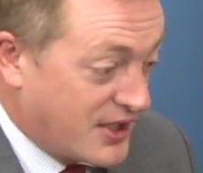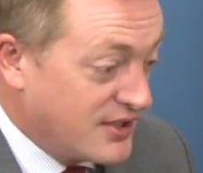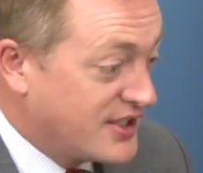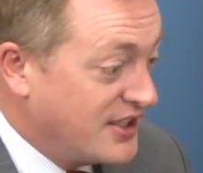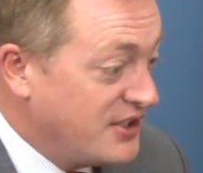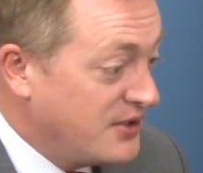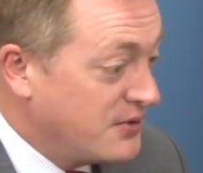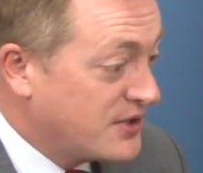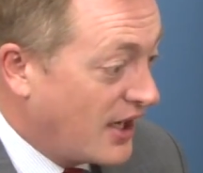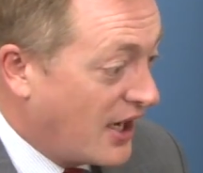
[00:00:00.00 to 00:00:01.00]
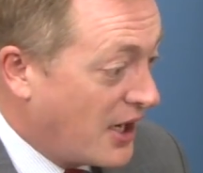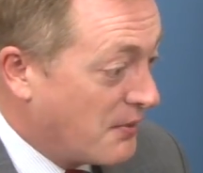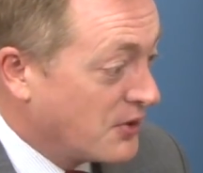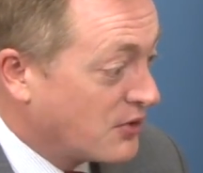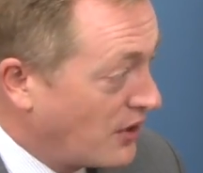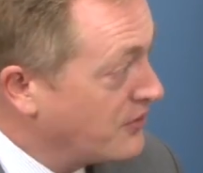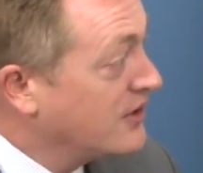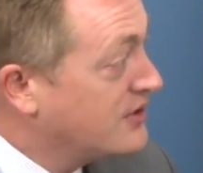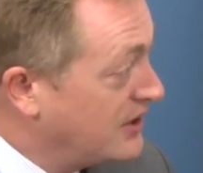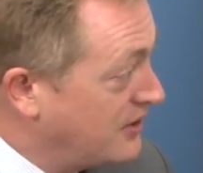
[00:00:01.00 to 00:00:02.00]
Continued growth,
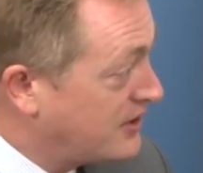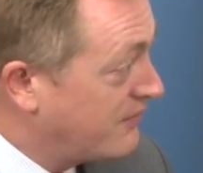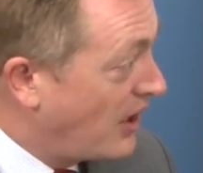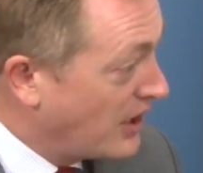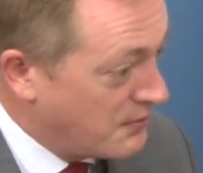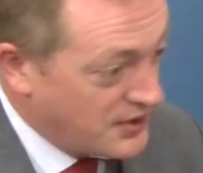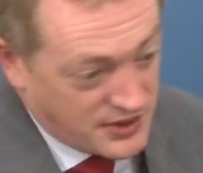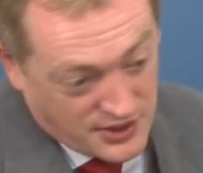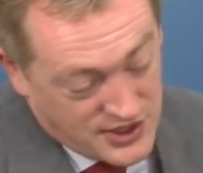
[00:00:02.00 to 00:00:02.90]
continued development,